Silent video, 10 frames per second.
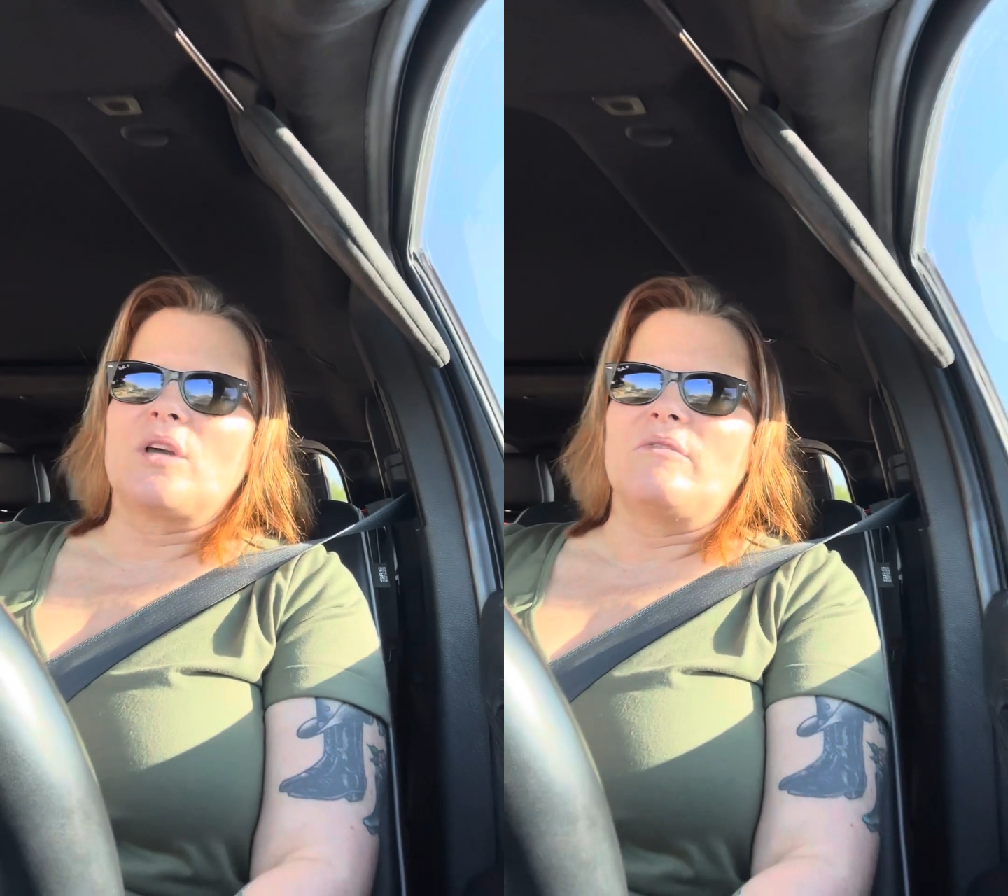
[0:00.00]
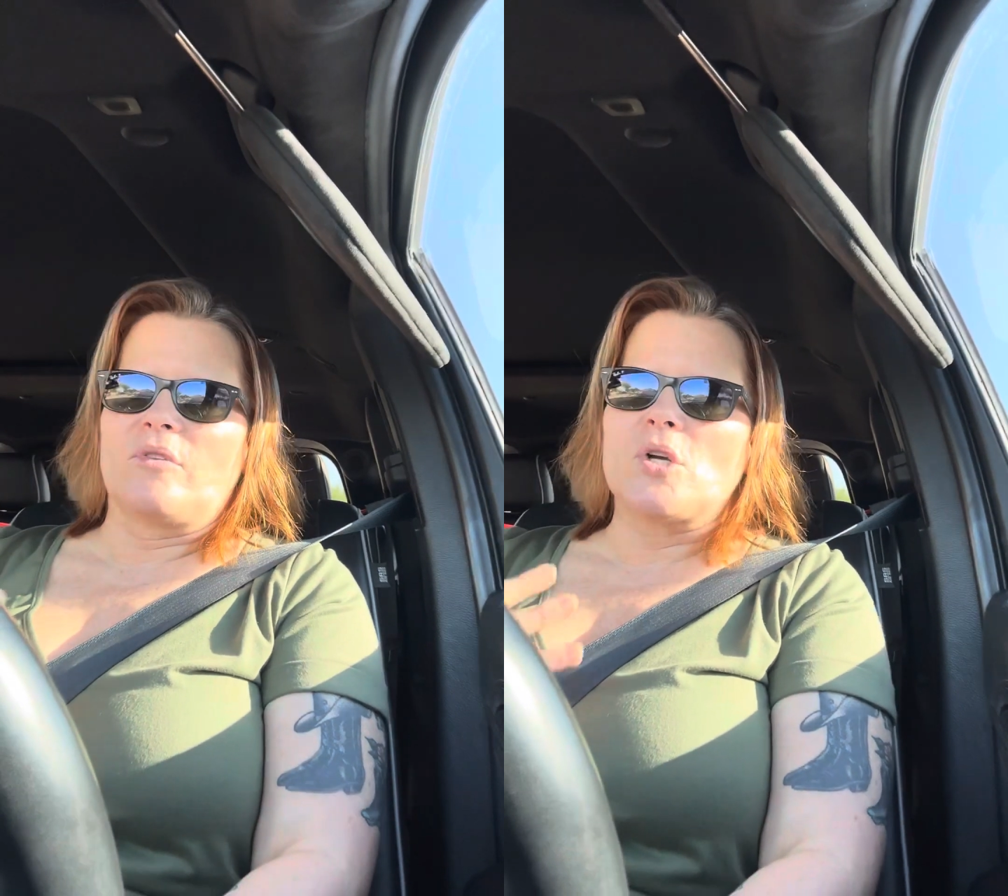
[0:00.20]

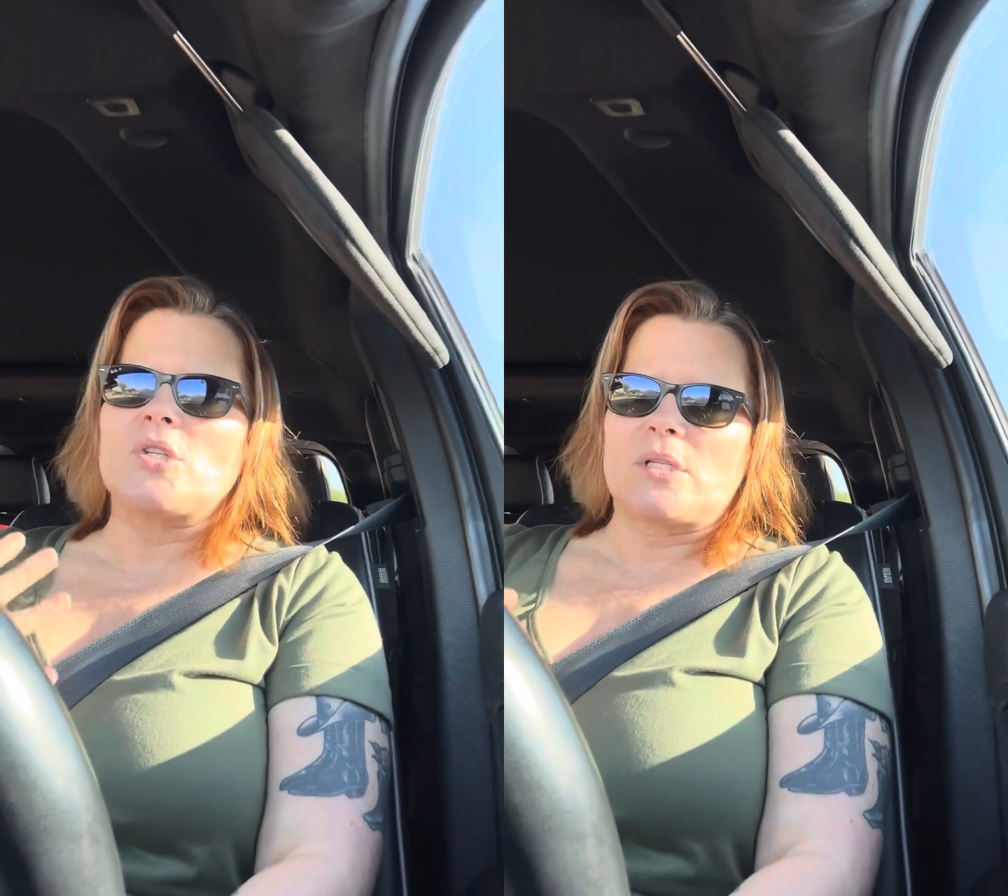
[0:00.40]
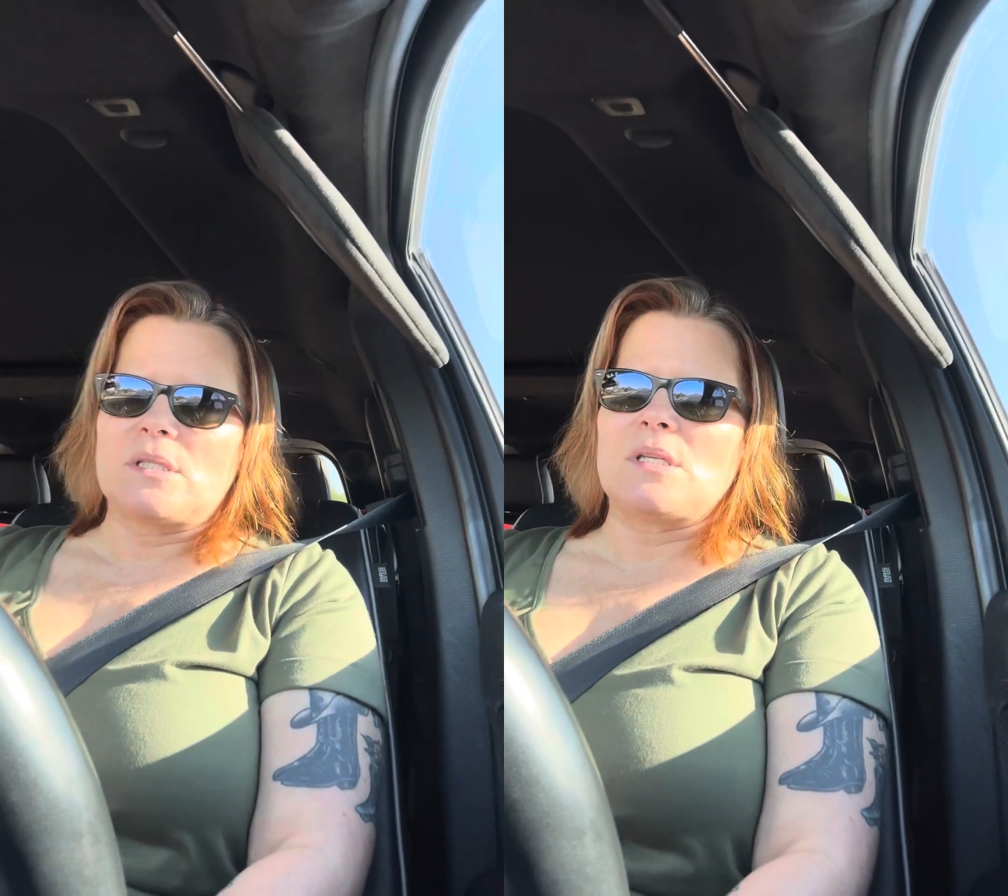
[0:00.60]

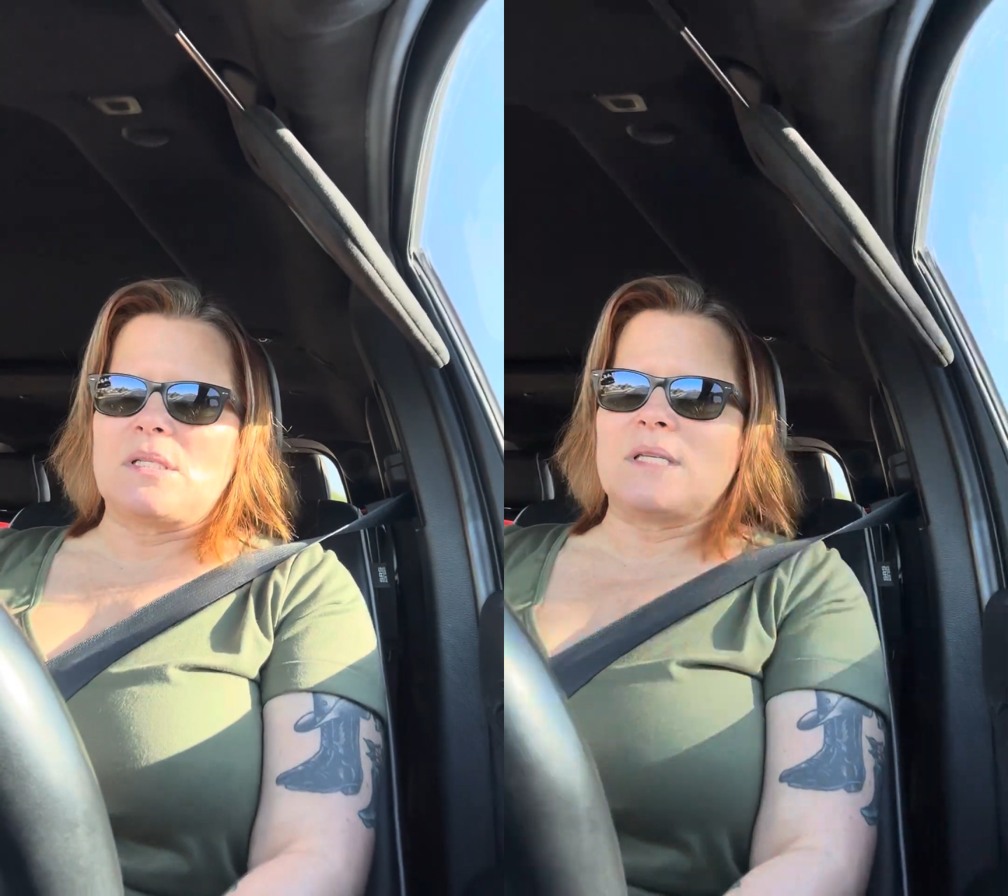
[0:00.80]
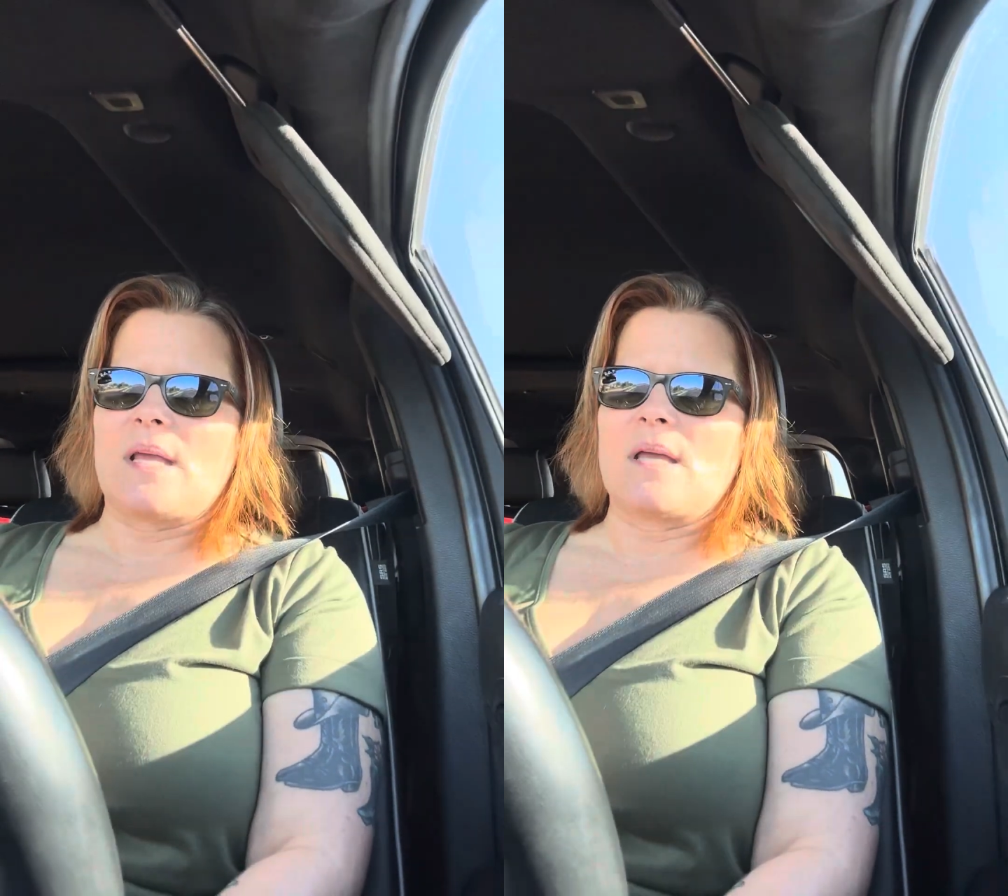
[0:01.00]
conversion
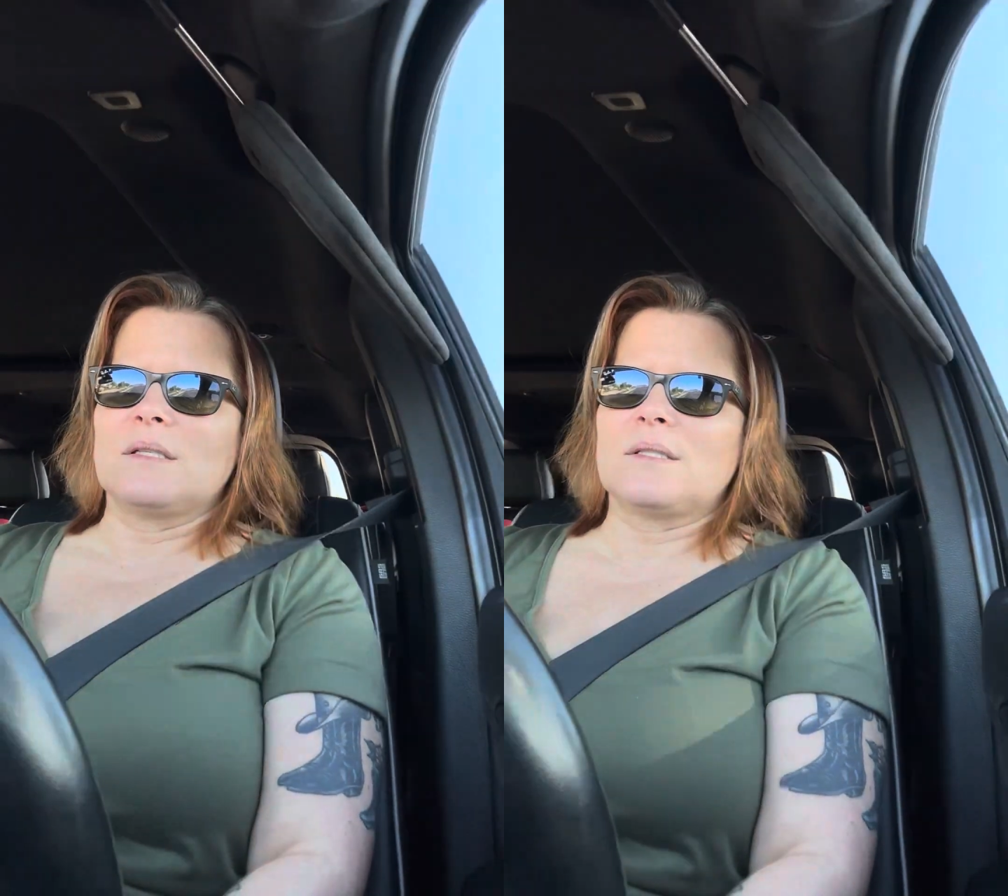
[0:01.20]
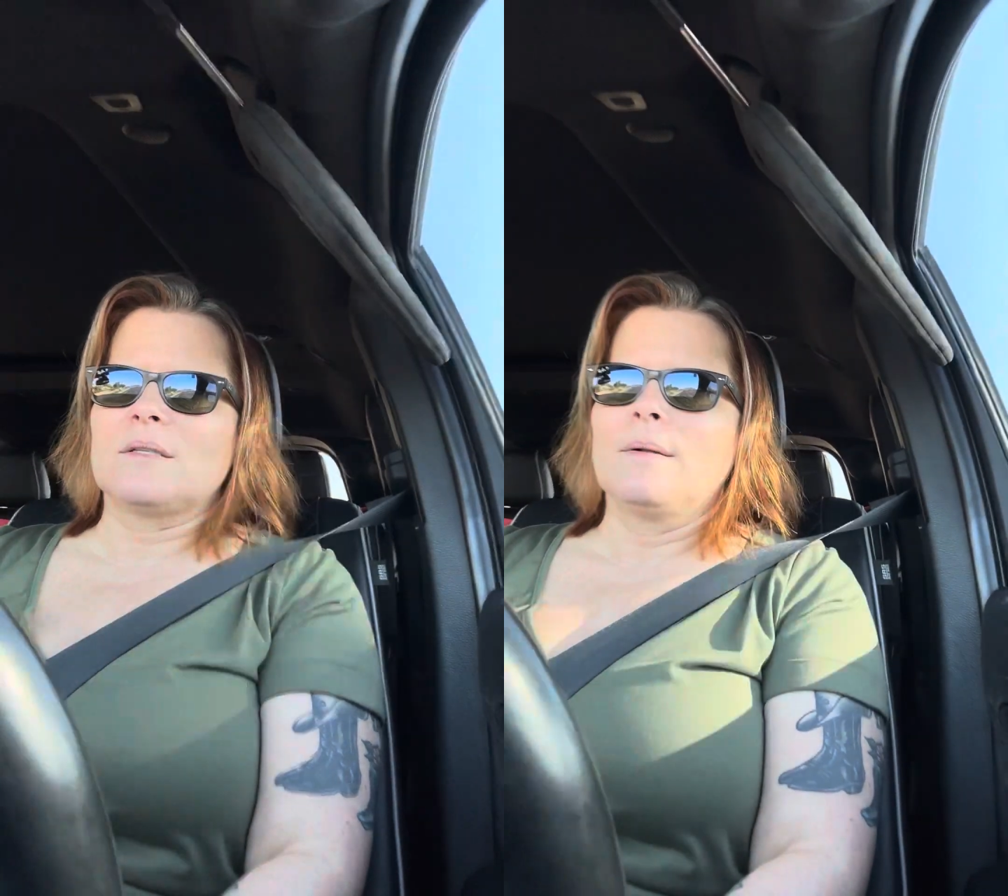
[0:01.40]

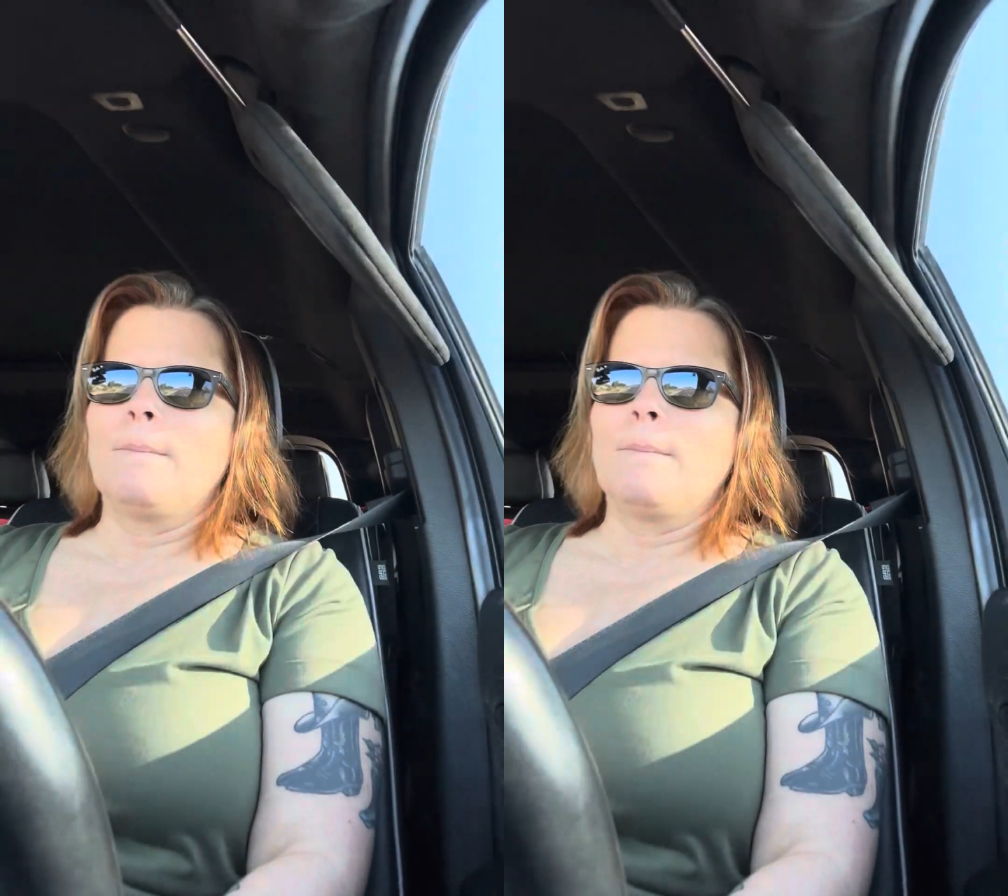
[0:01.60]
CTAs.